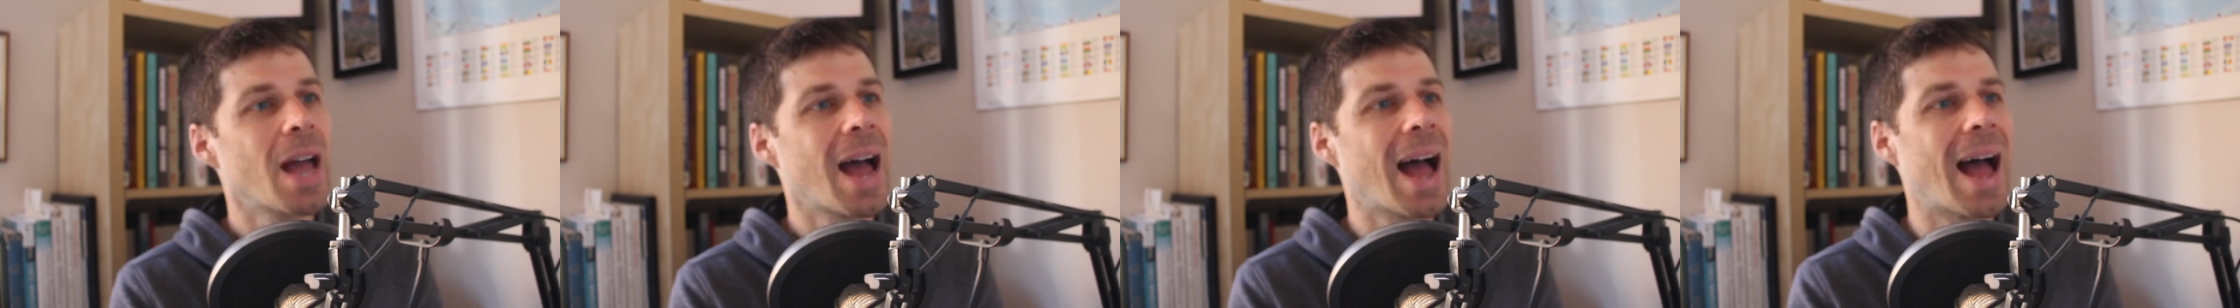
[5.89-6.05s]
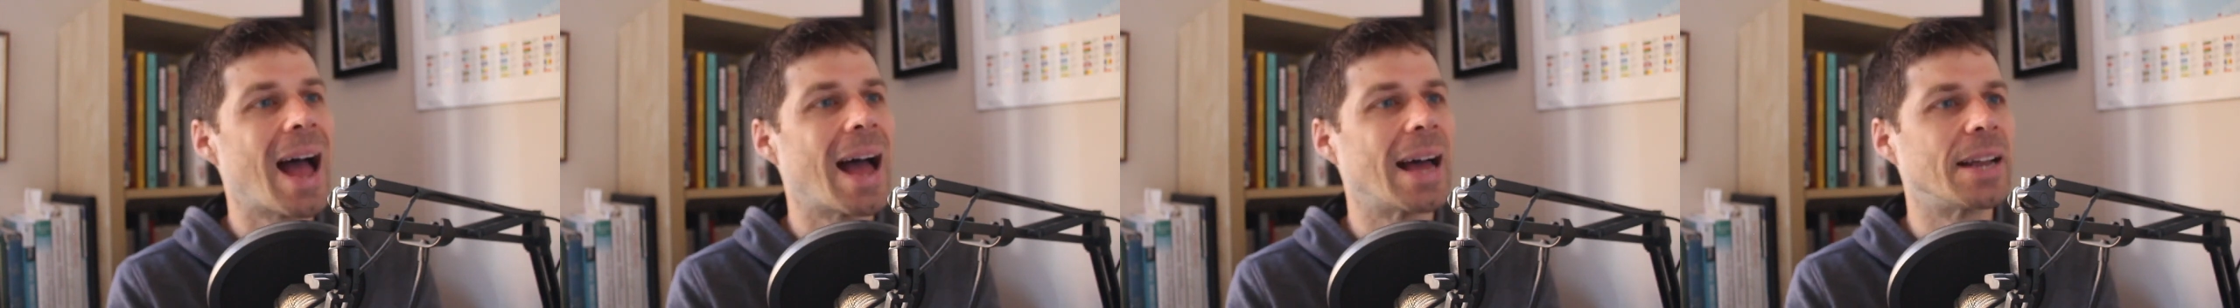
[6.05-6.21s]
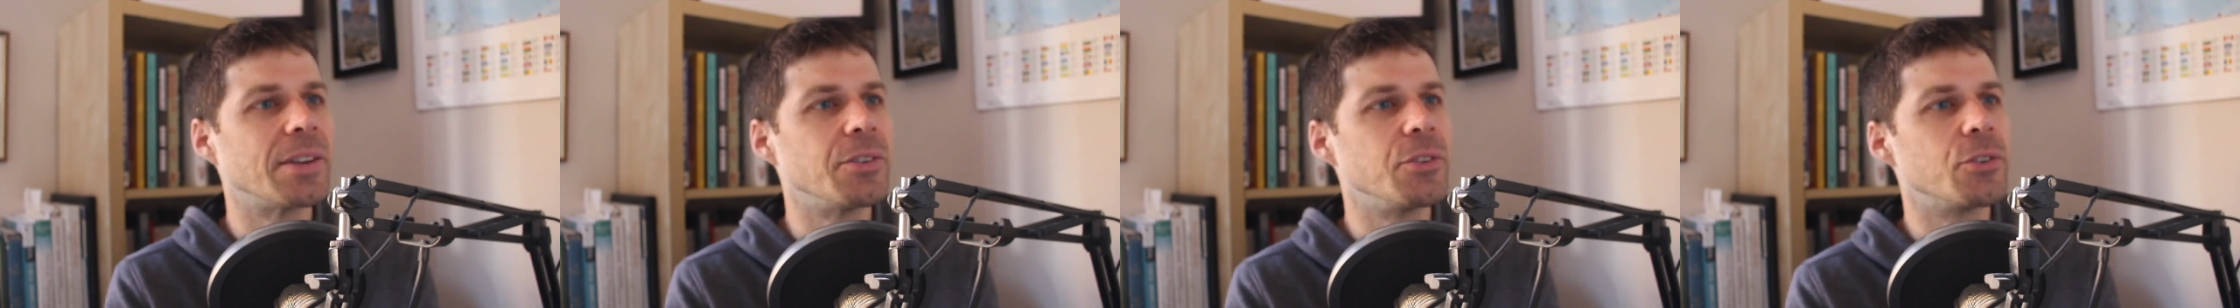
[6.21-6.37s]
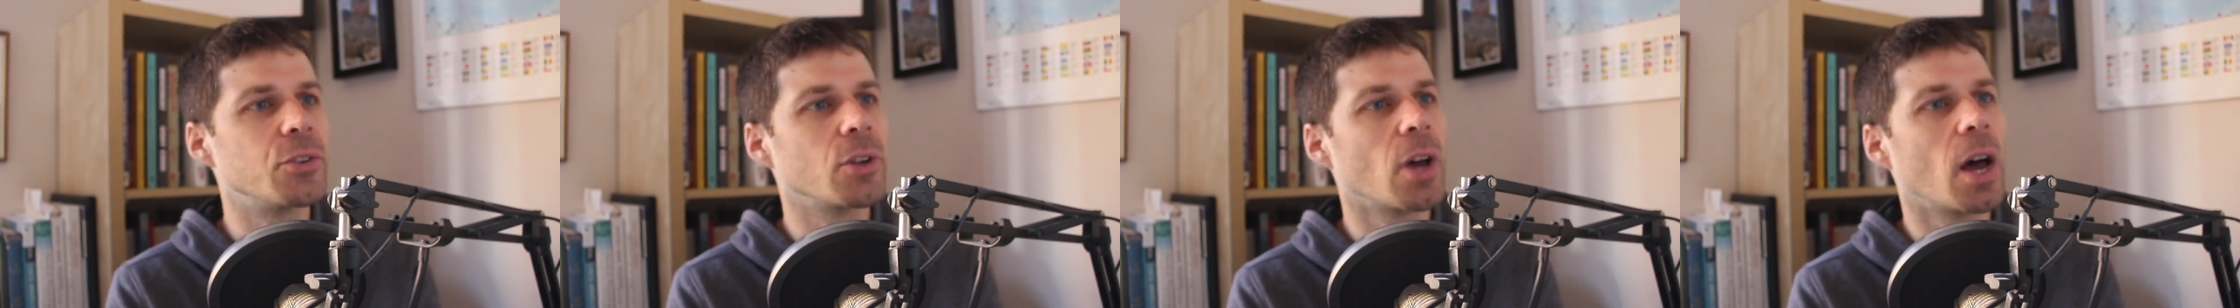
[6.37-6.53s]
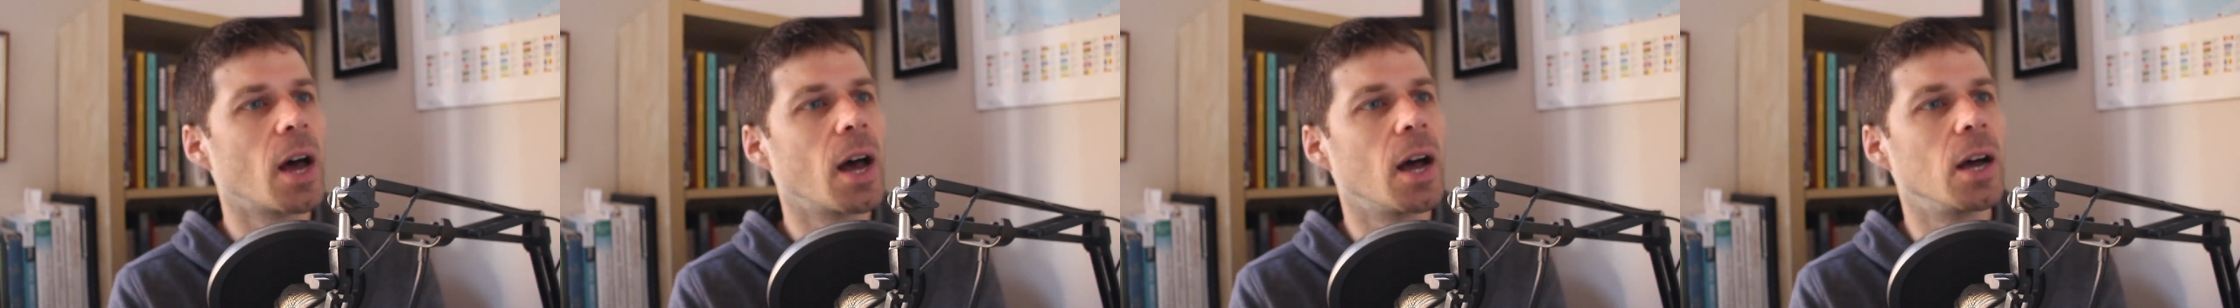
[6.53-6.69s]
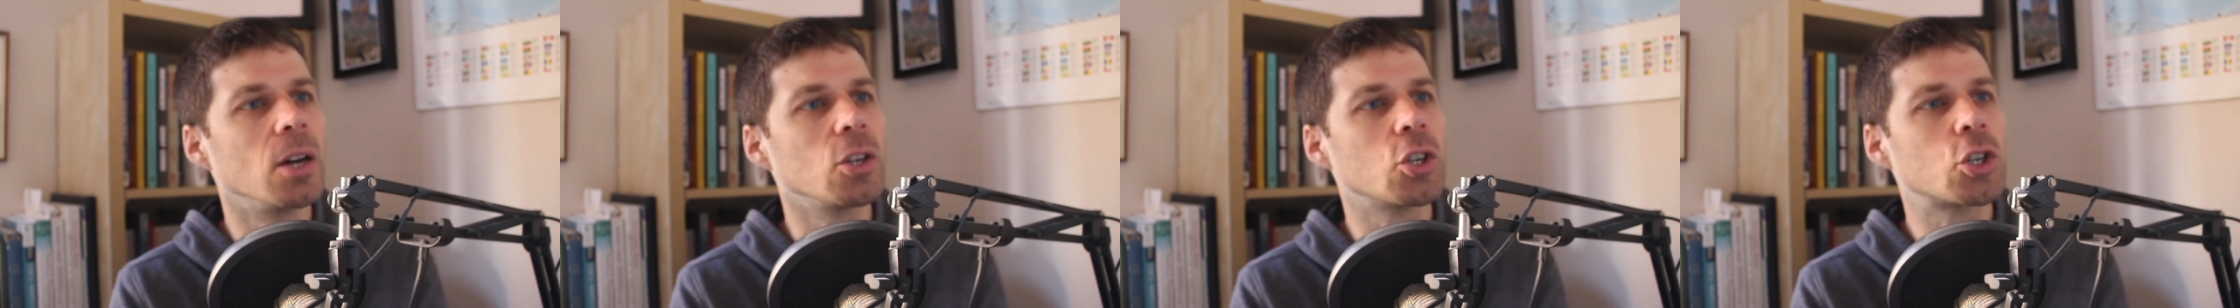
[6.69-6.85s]
And
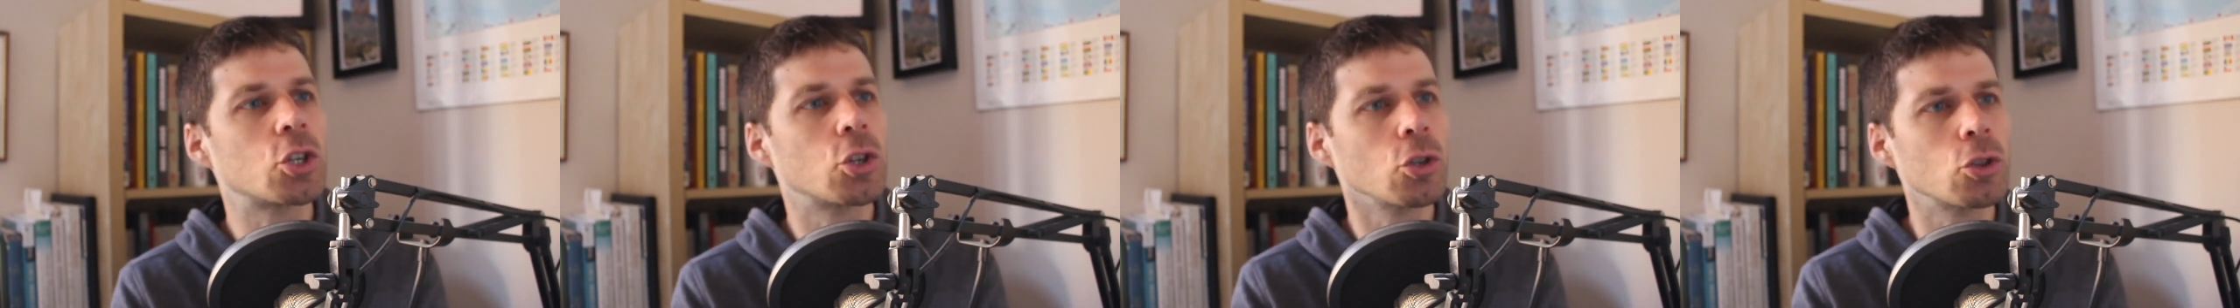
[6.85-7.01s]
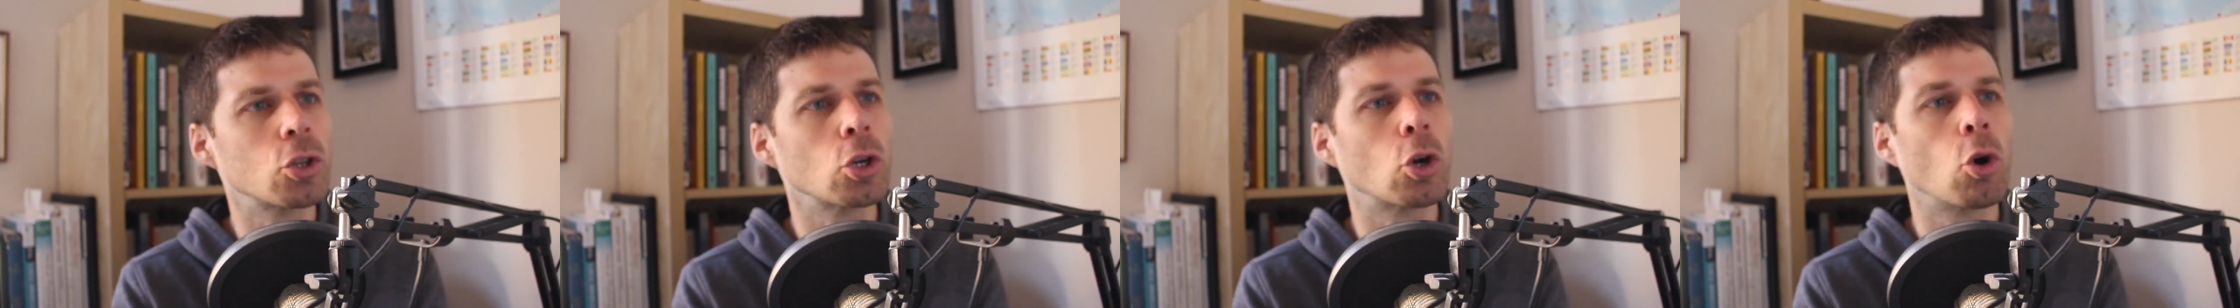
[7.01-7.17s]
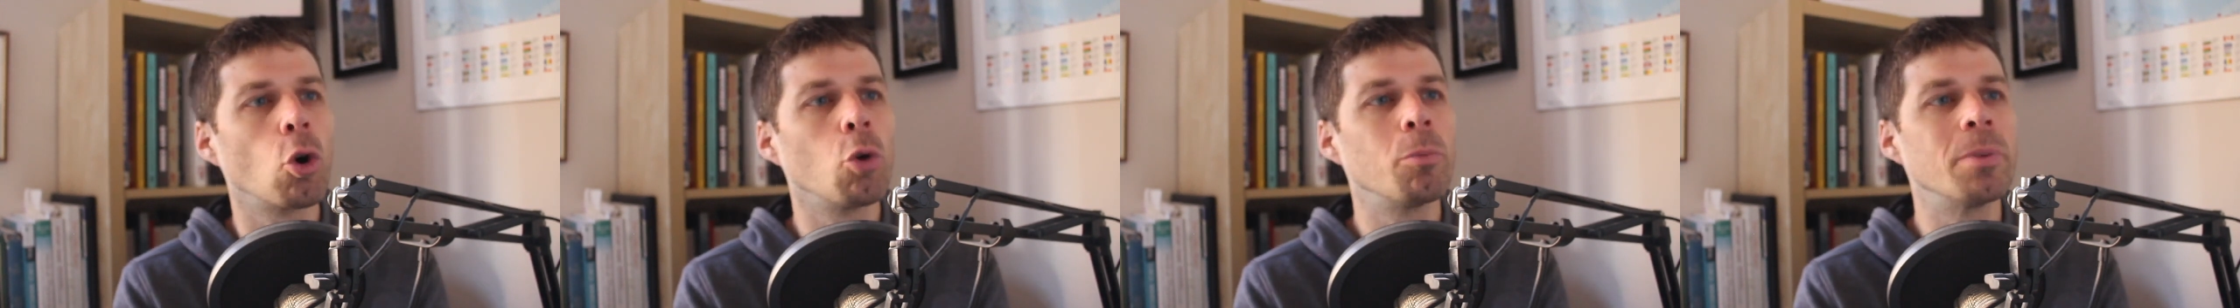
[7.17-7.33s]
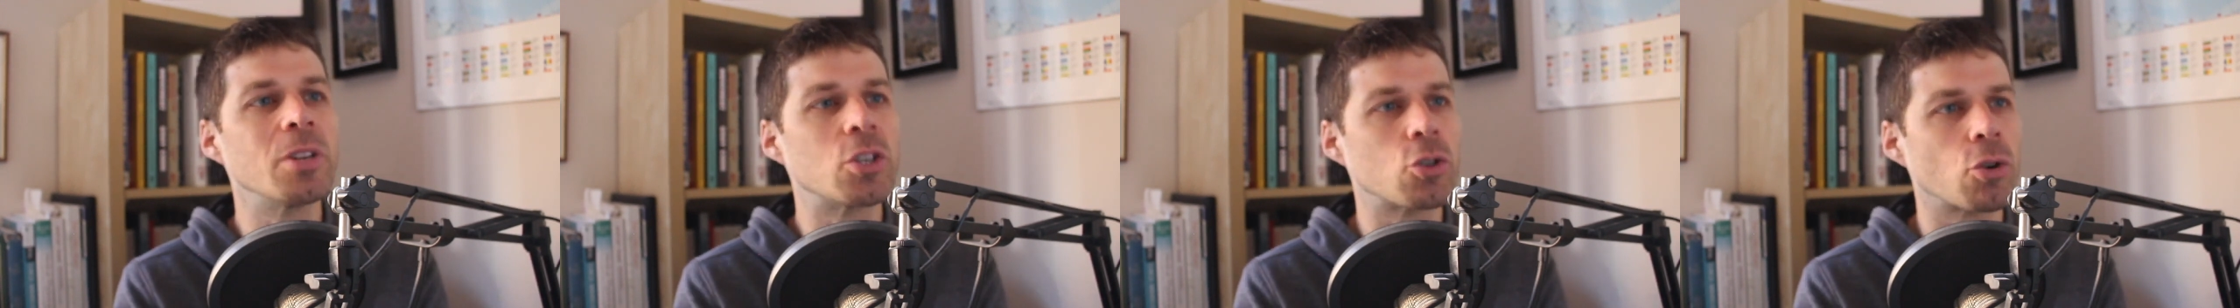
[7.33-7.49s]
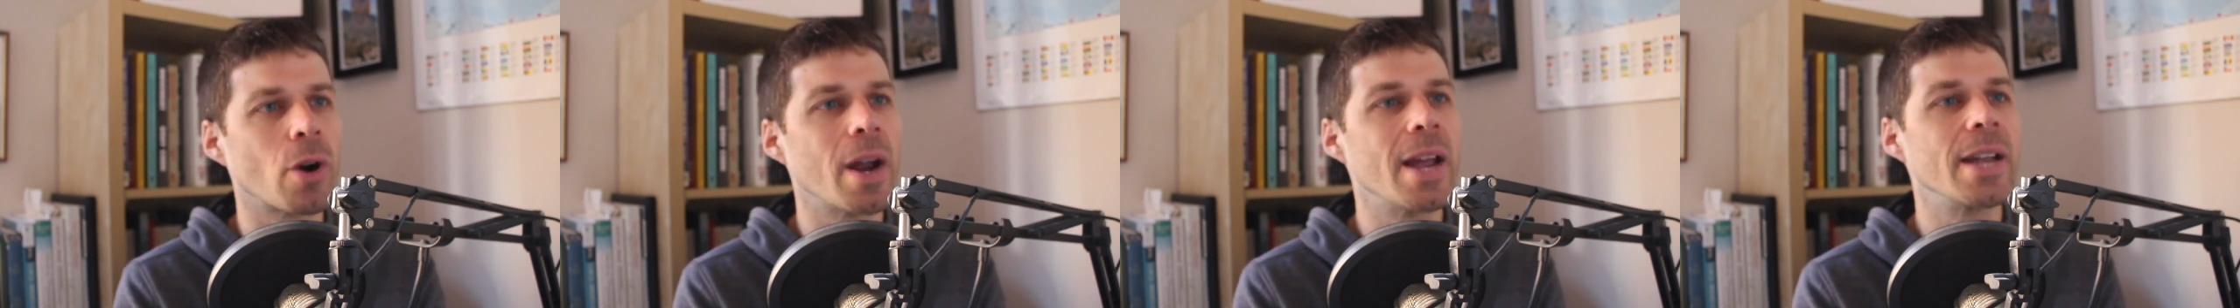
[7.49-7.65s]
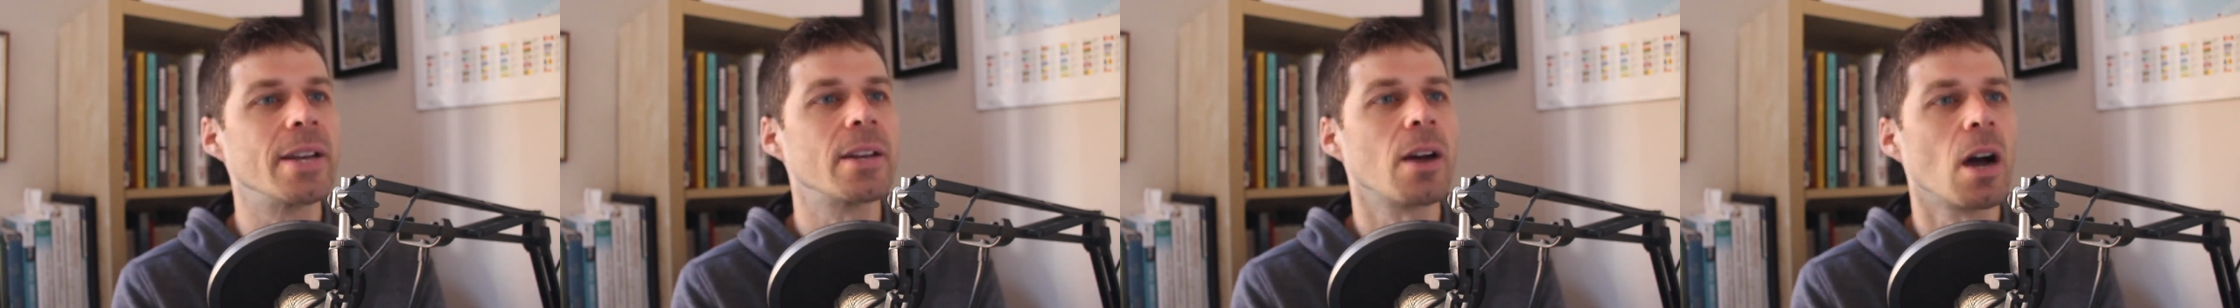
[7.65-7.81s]
uh, should the core be
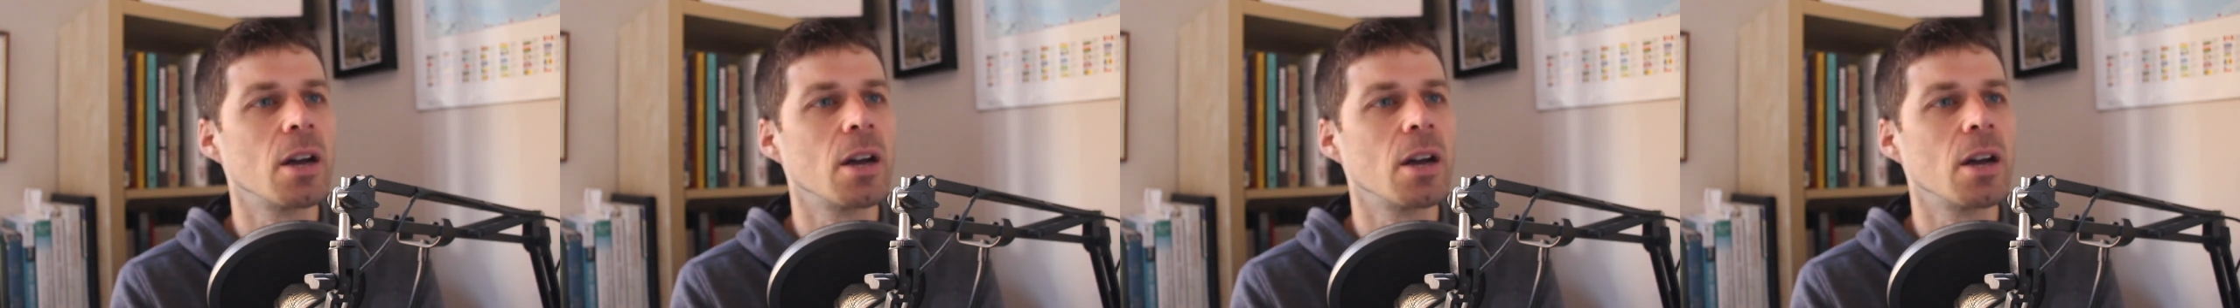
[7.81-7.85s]
trained